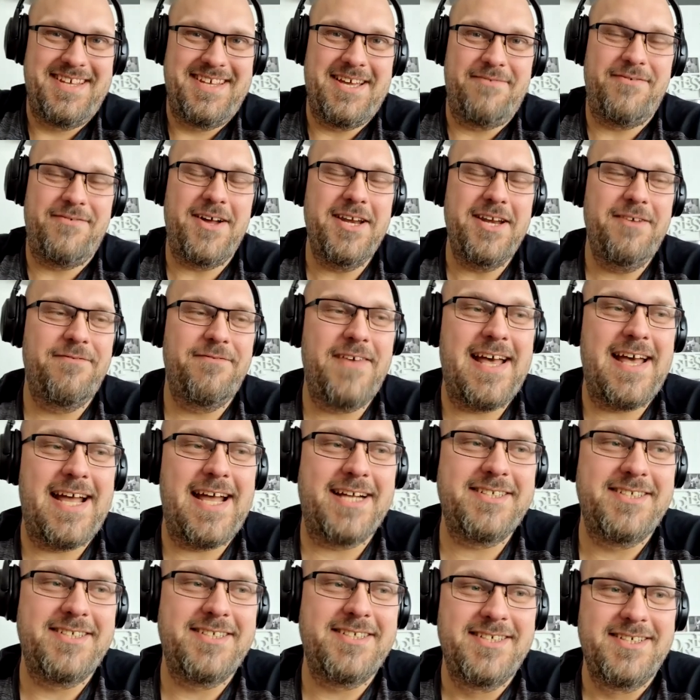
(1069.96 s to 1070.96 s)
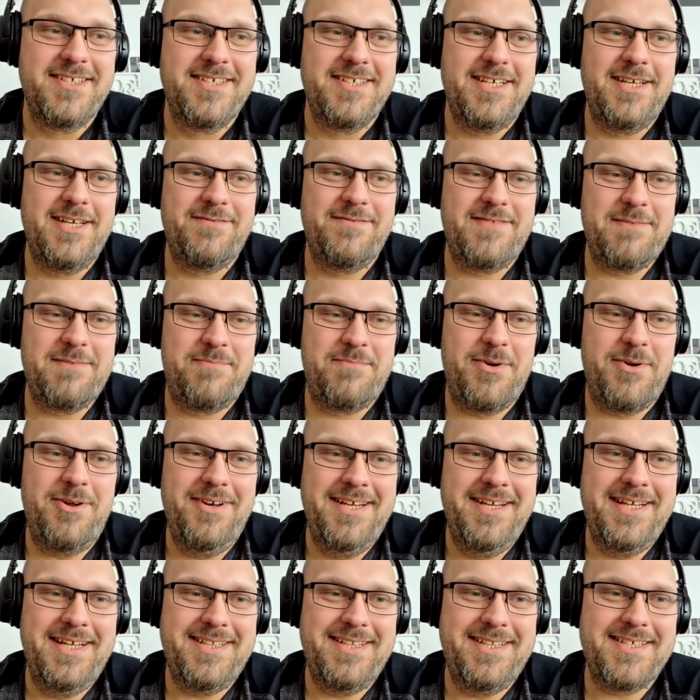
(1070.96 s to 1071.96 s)
Funny fact. If the ball
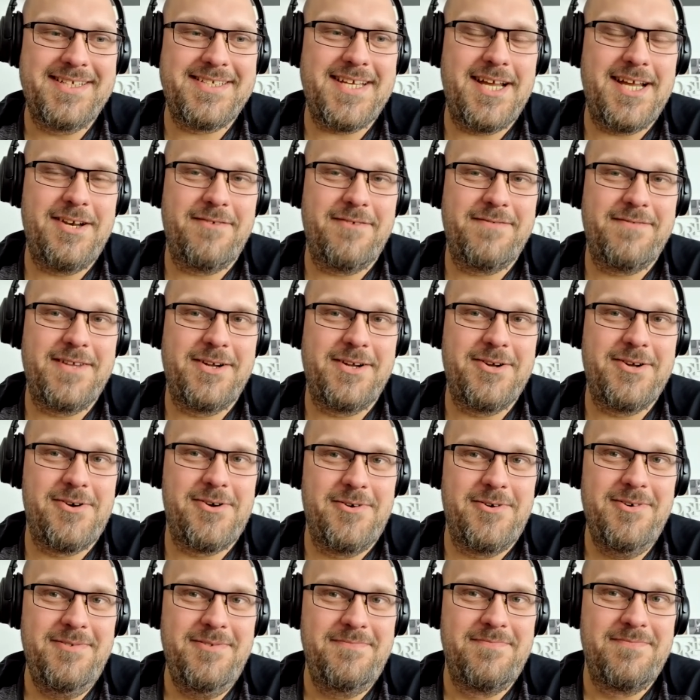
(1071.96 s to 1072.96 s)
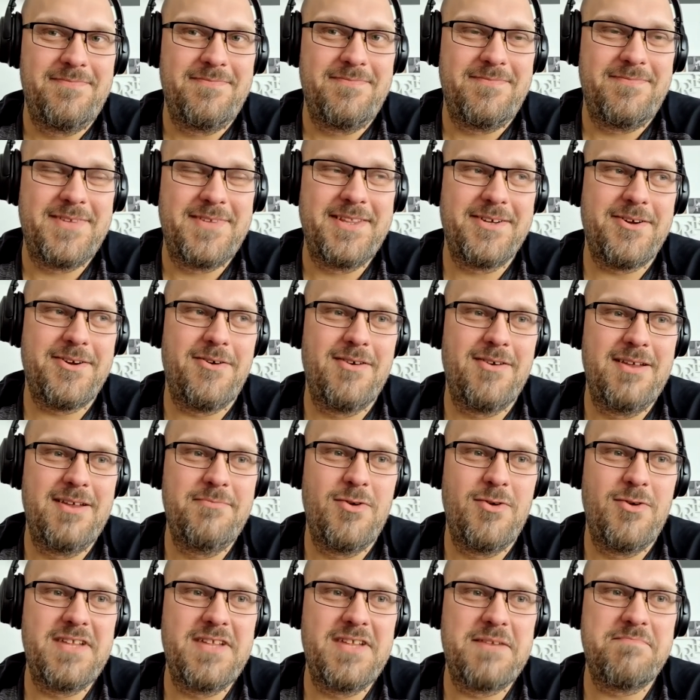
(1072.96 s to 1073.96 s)
hit the side of the goal, then the goalie
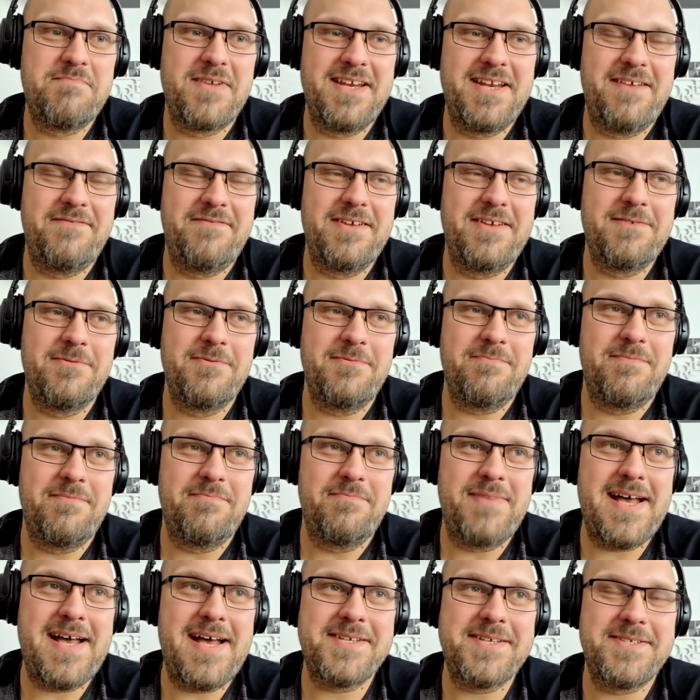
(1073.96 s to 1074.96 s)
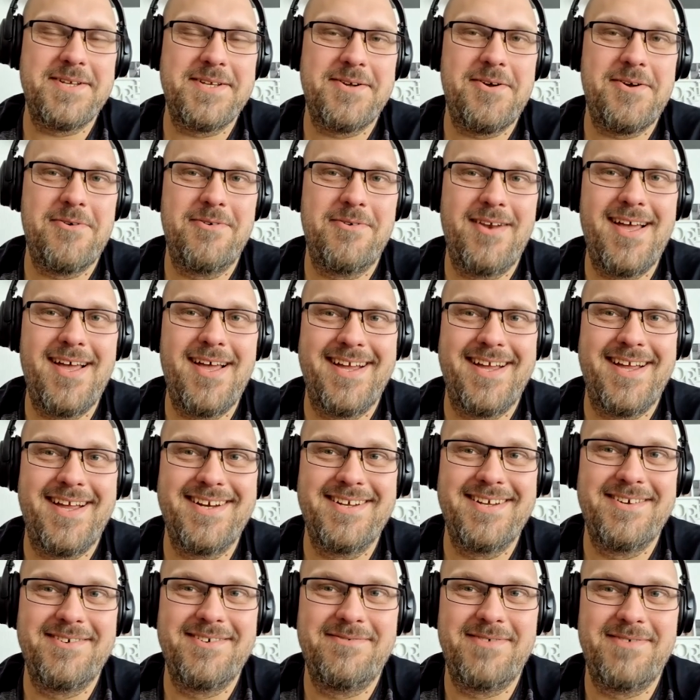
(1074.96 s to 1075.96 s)
moved it. But if it passed the goal
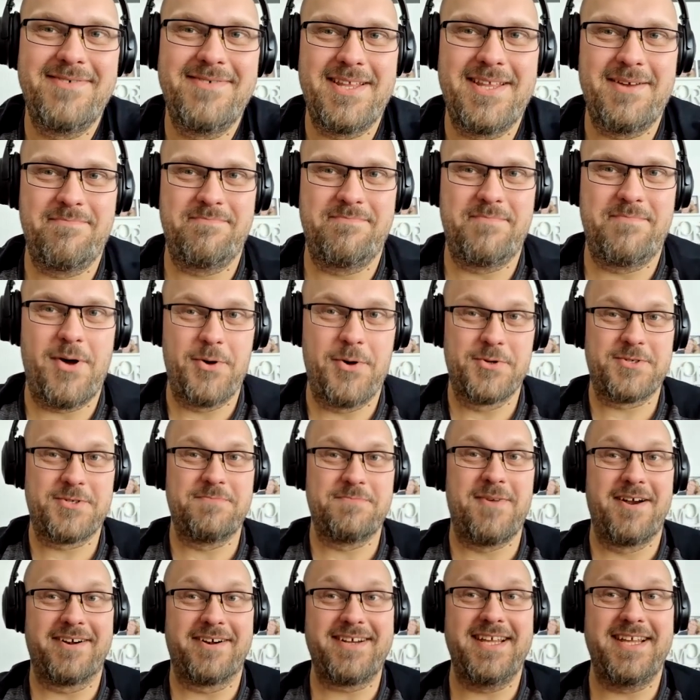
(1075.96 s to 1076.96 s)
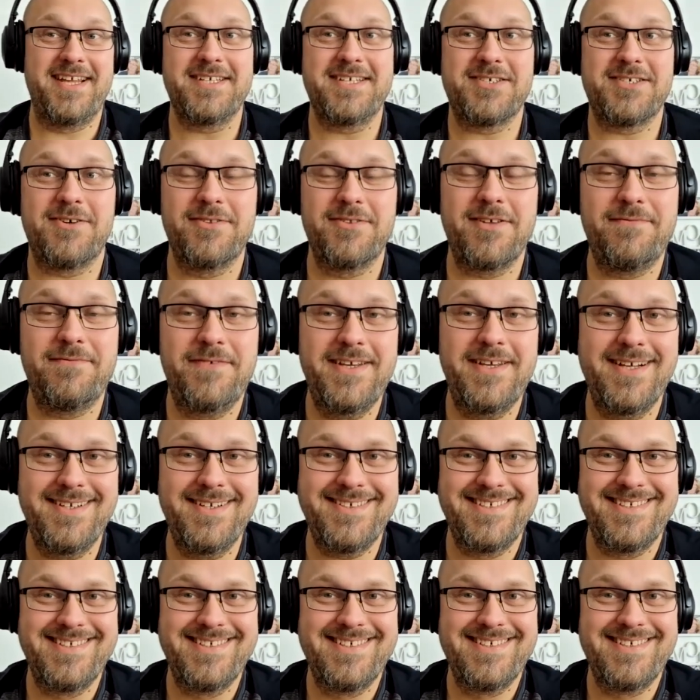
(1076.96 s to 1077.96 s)
line, where the post mark is on the
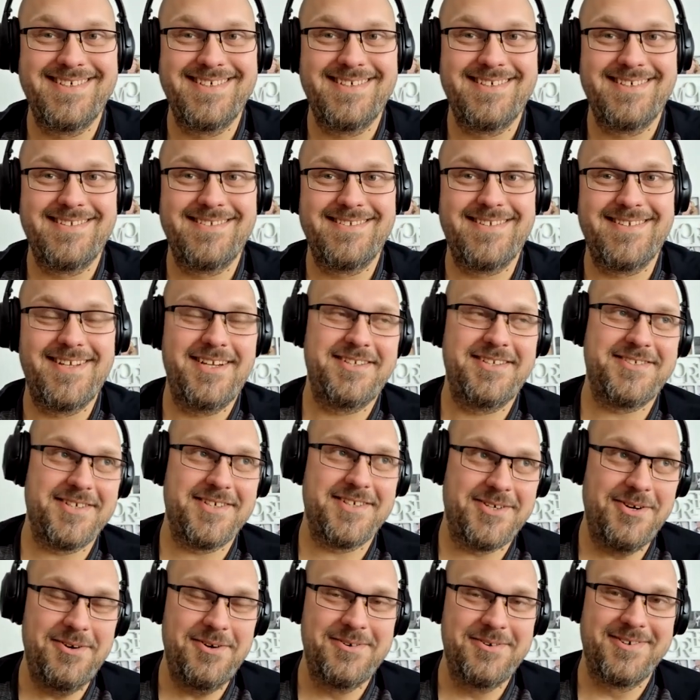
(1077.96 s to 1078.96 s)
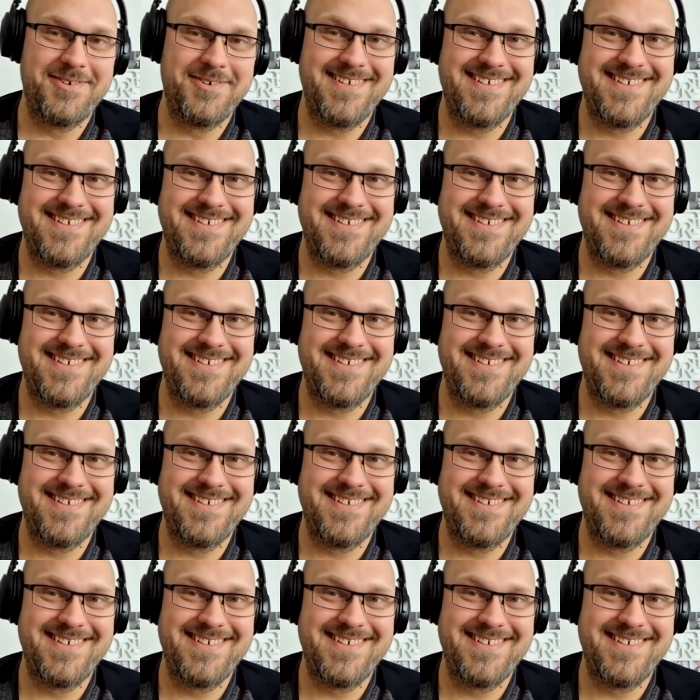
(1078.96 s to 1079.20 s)
field, then it's a goal.